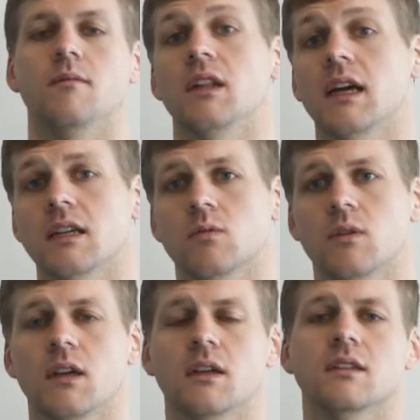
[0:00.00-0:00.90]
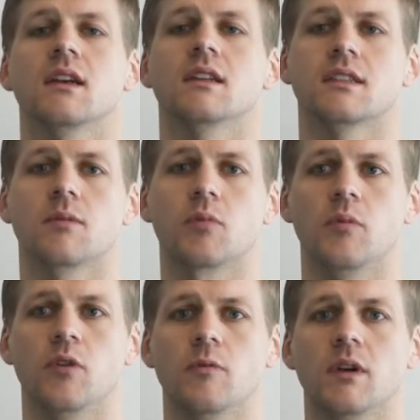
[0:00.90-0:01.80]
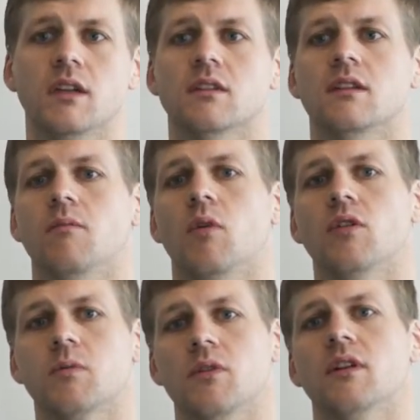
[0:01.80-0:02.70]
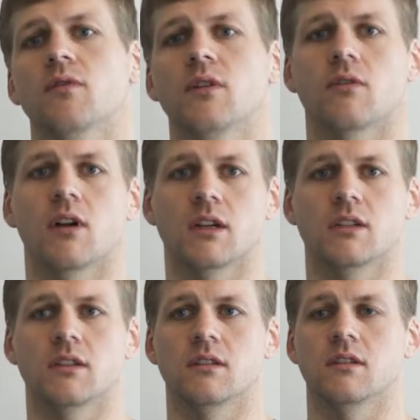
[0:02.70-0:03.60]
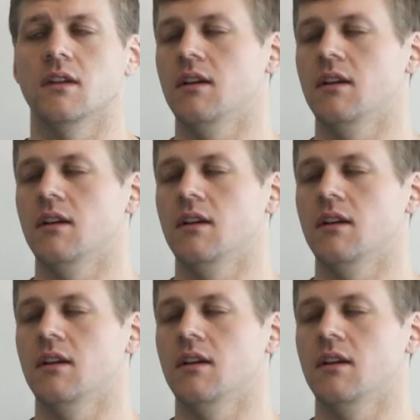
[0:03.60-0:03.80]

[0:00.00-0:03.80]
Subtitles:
leg swings, simple movements, multiple different directions,